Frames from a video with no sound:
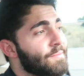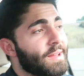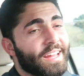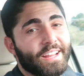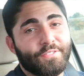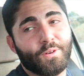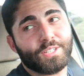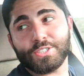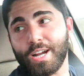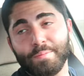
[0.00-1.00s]
hey, man, if you
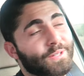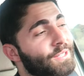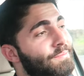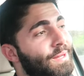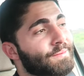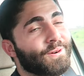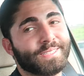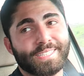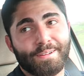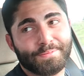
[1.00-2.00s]
want to strap on your big
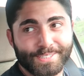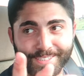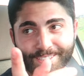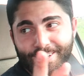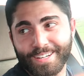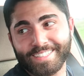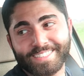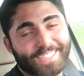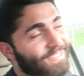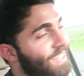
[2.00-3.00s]
boy diapers, you can go
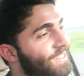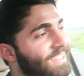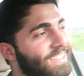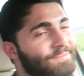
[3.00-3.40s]
ahead. Six Flags right